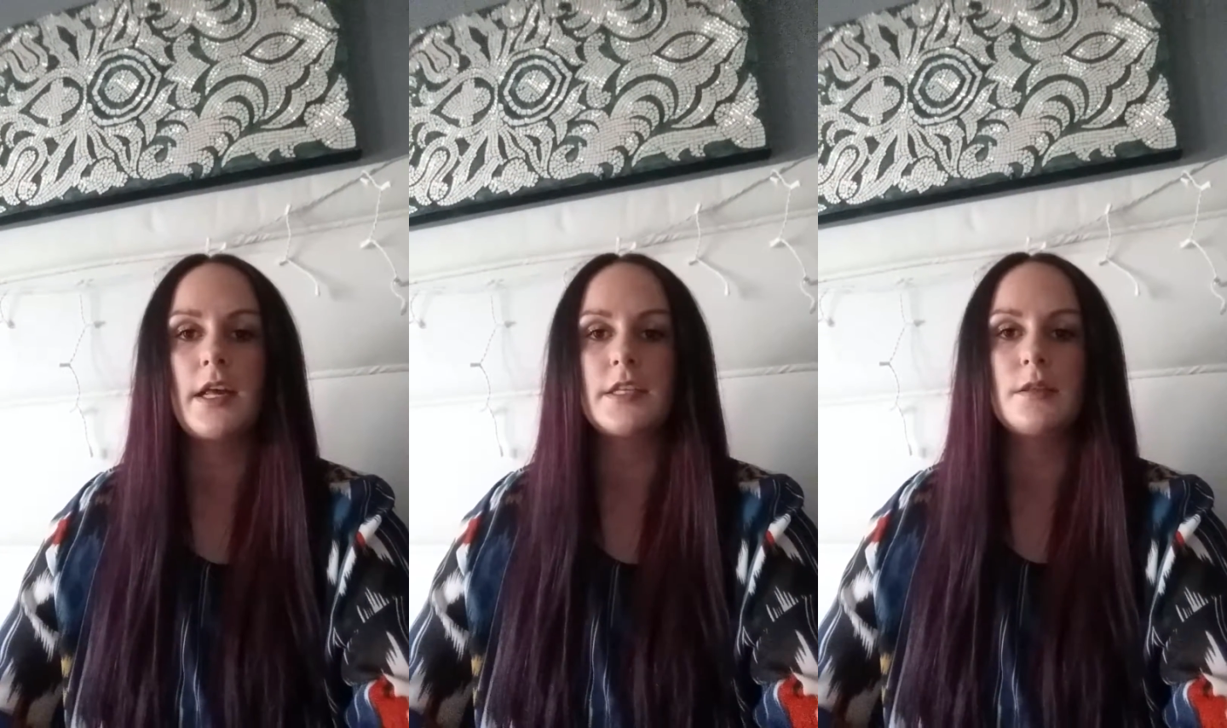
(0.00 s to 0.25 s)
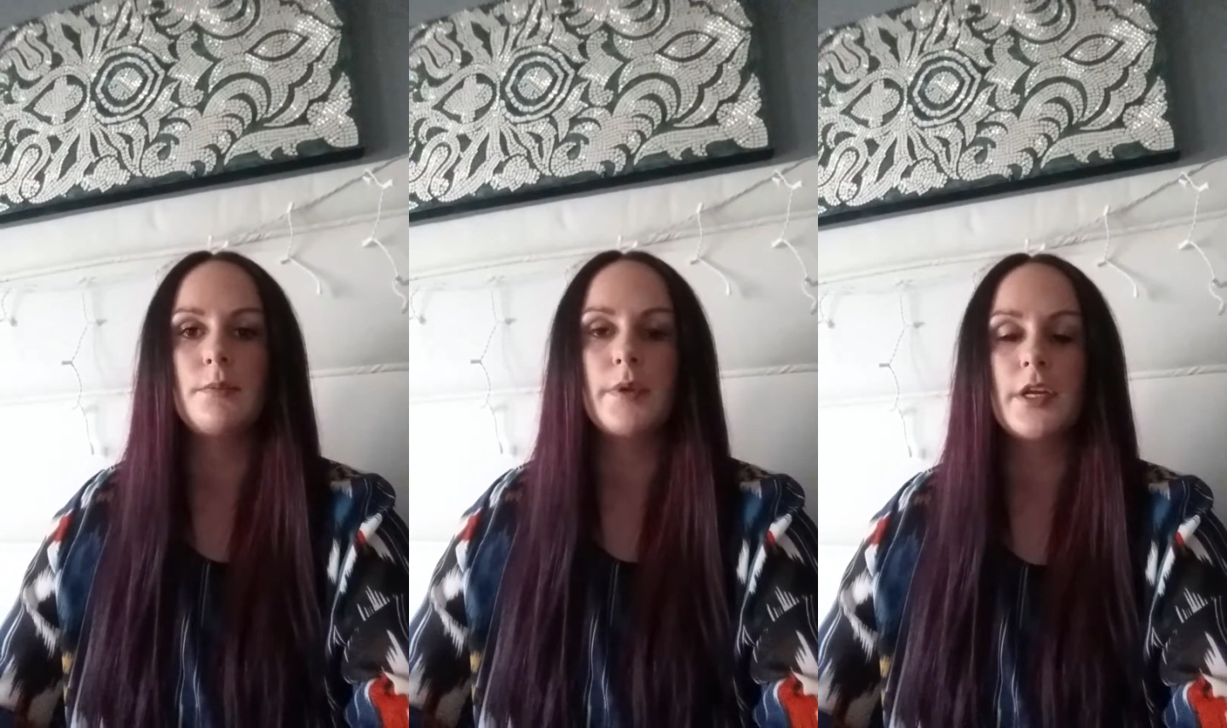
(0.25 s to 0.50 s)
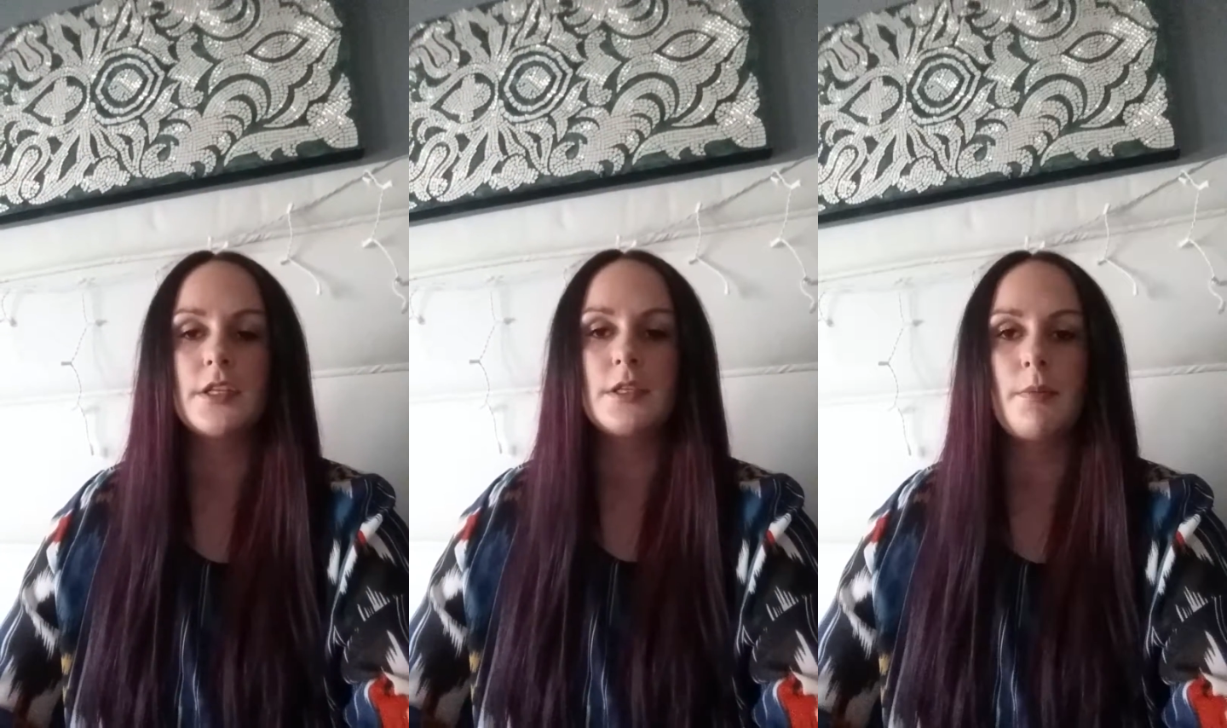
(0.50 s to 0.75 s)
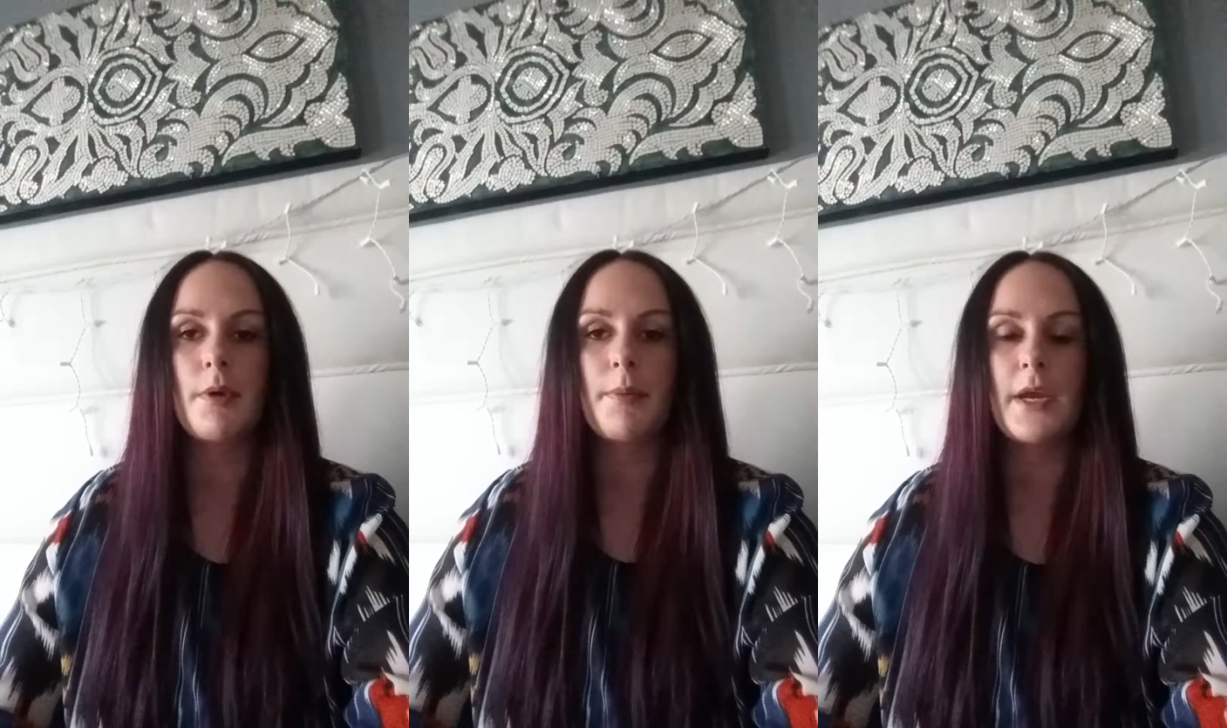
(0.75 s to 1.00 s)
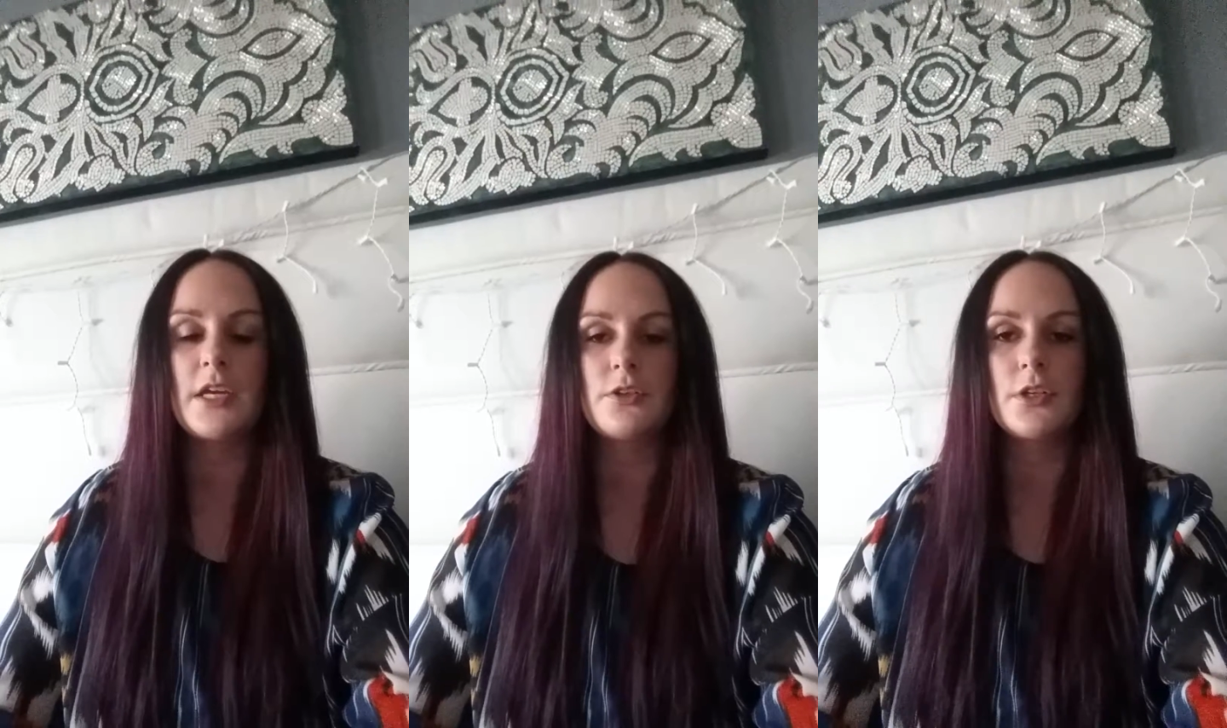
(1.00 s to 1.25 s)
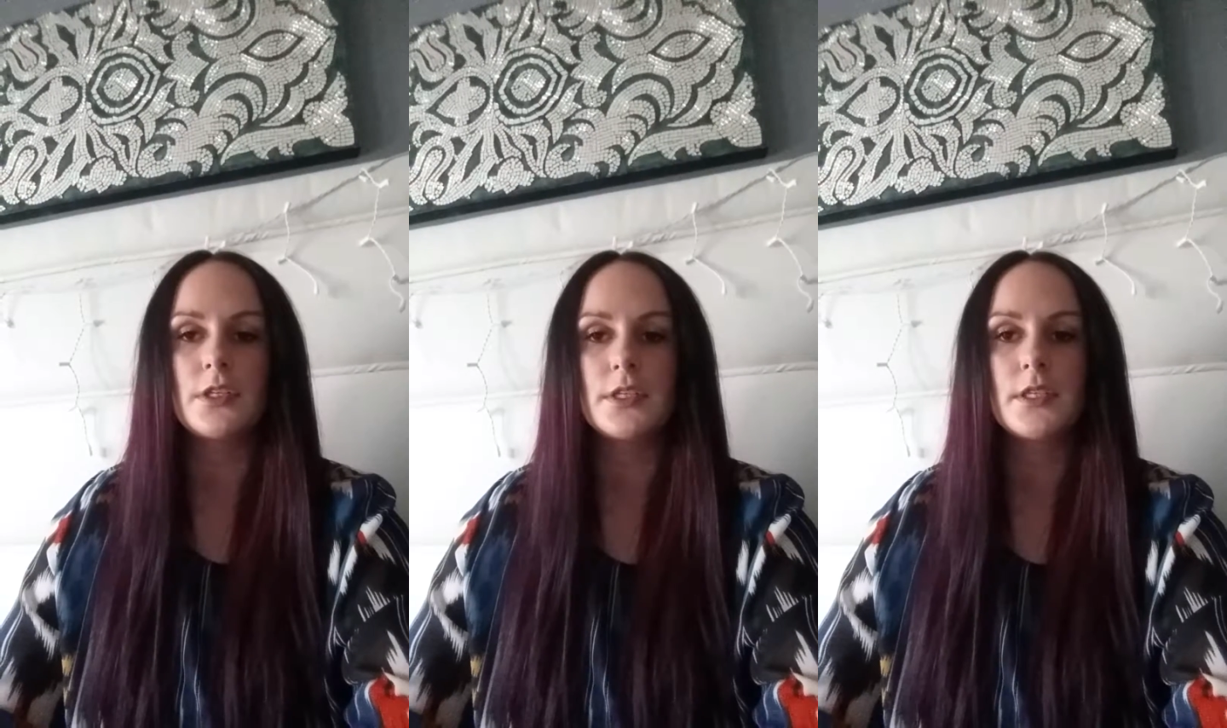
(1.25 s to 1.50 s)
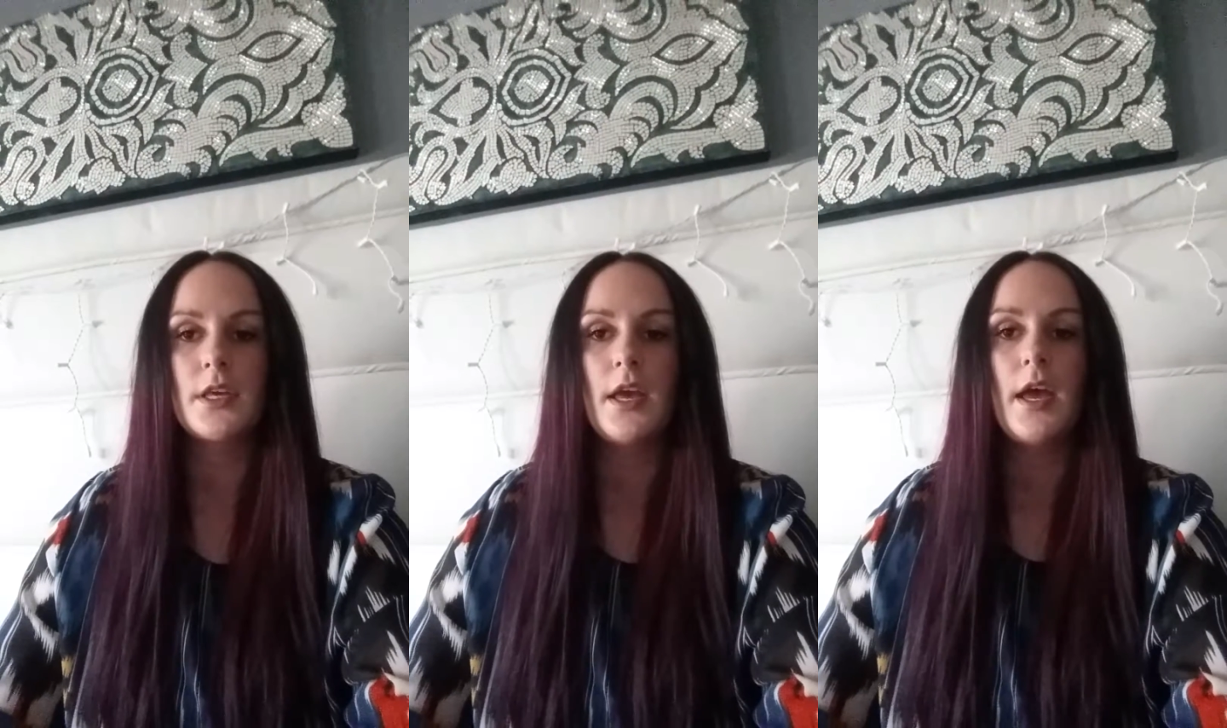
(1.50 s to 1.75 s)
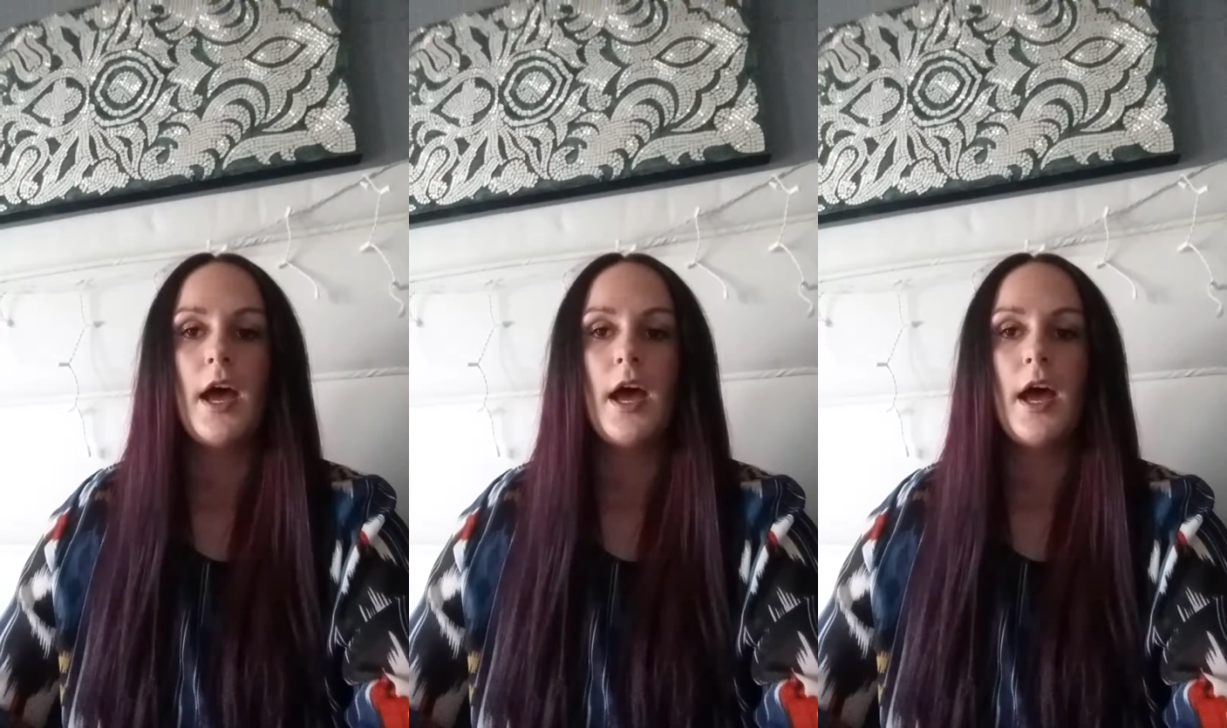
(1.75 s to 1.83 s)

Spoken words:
I submitted to my patients.